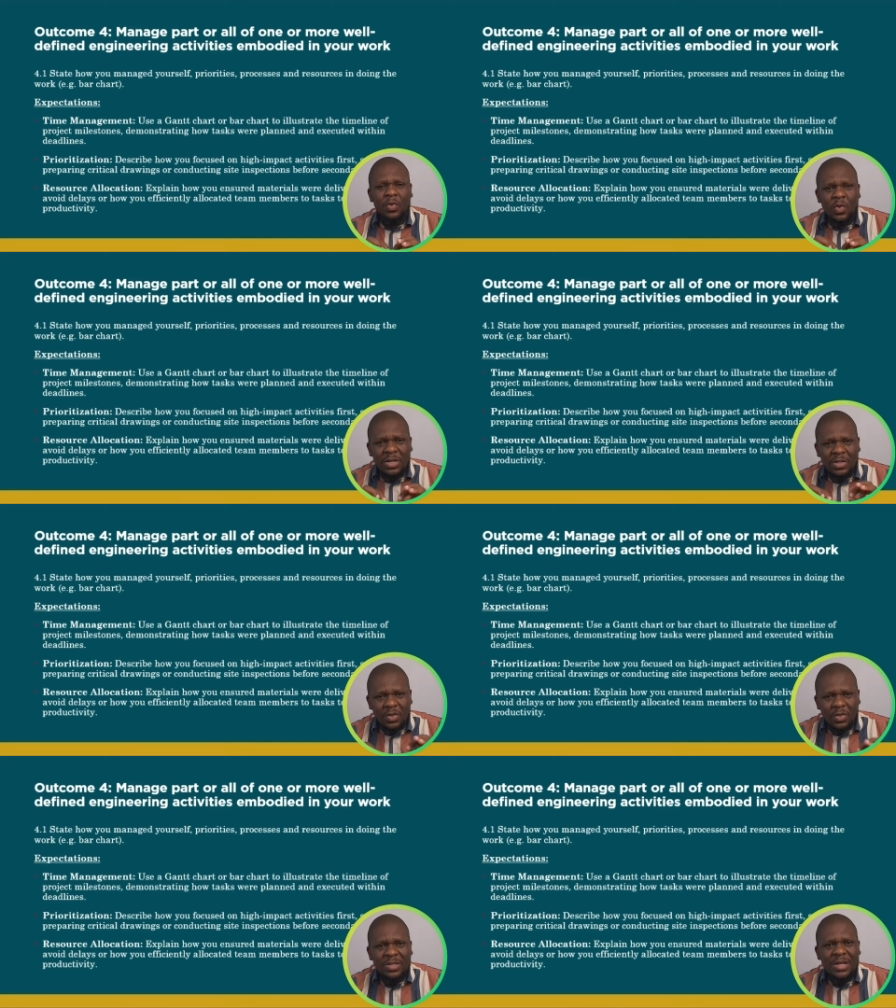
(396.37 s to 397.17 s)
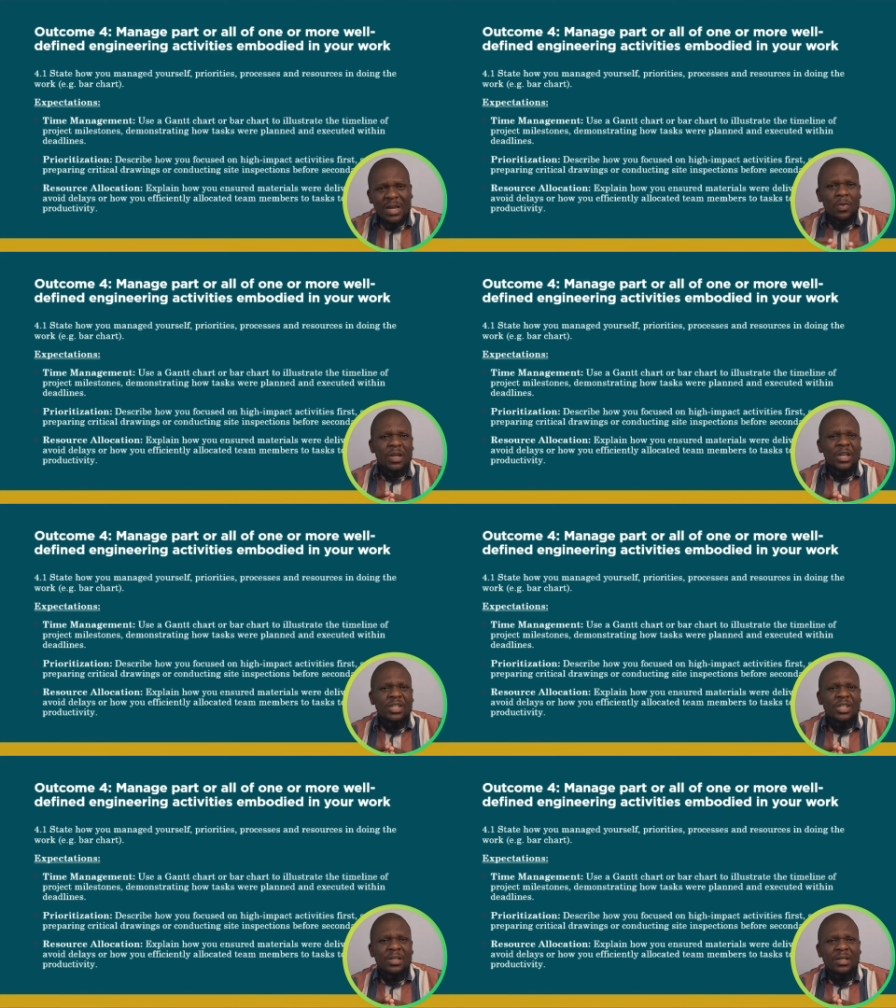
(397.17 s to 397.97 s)
Resource
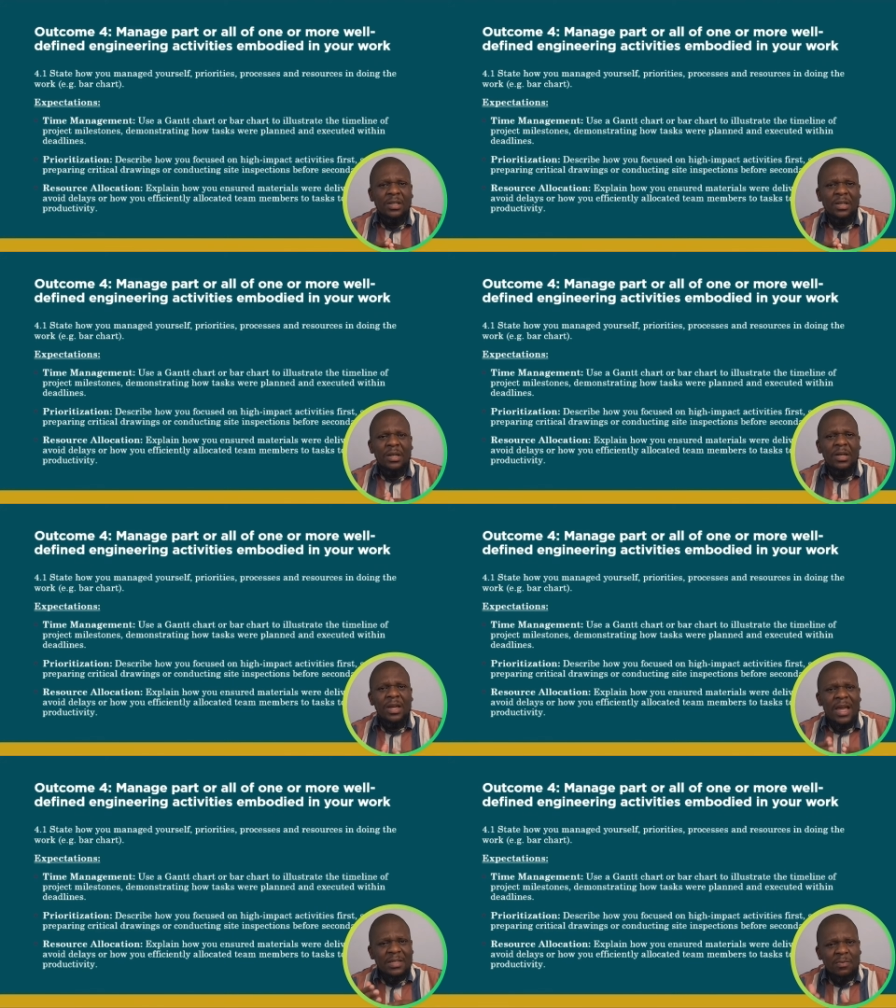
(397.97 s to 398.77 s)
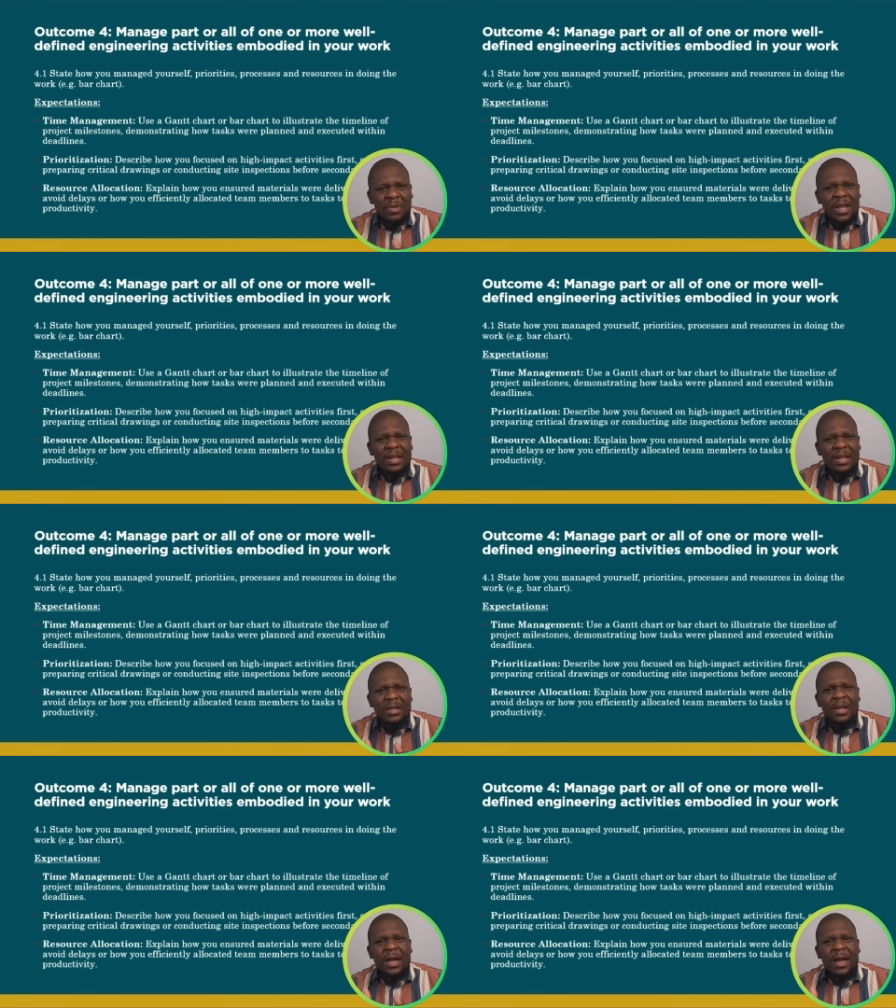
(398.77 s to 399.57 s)
allocation. Explain
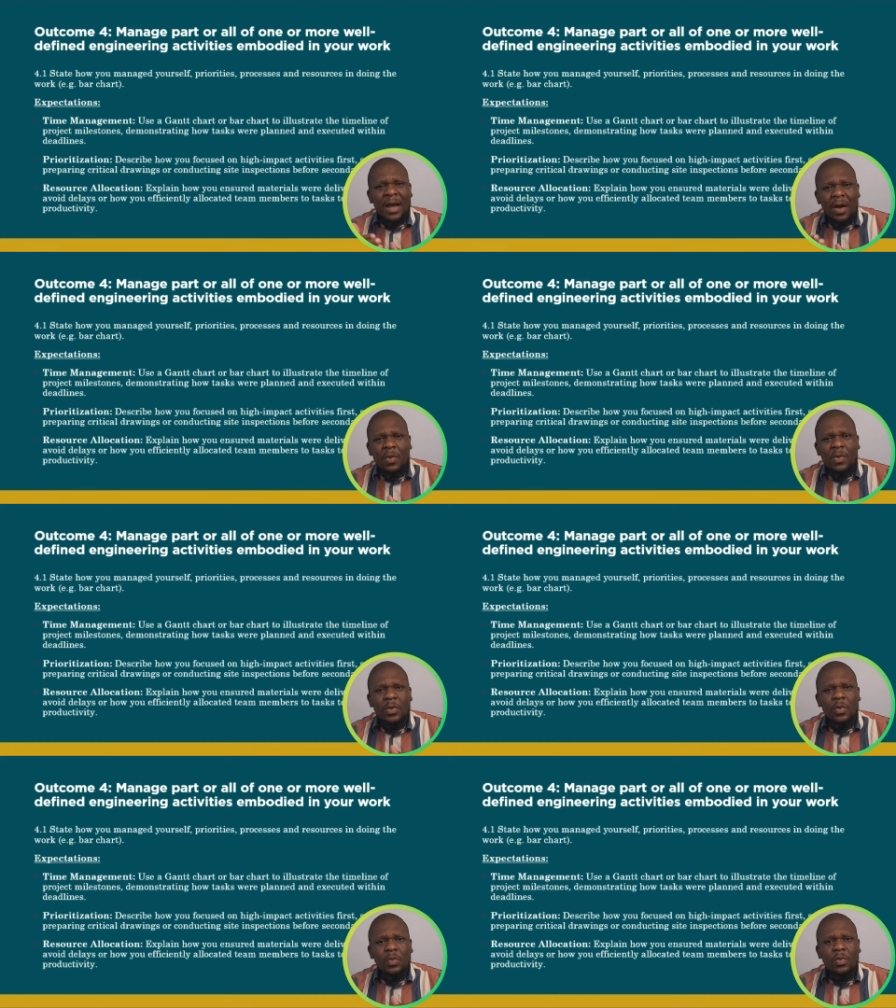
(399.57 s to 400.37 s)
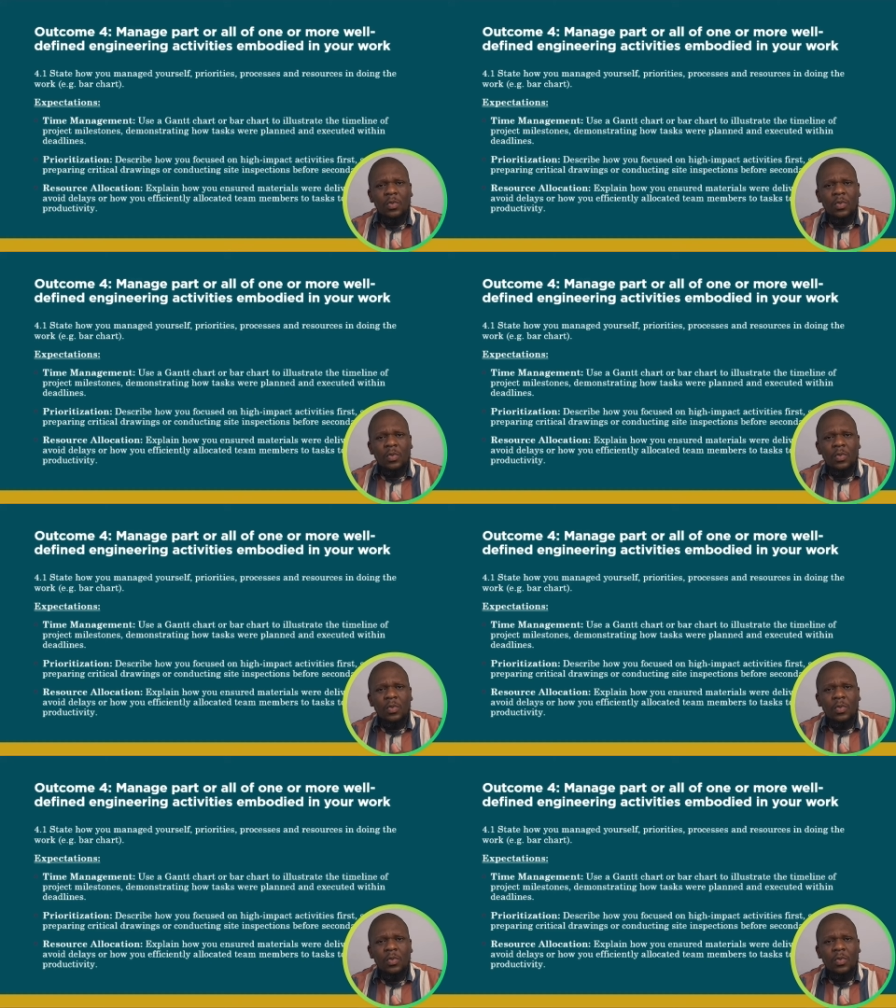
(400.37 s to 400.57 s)
how you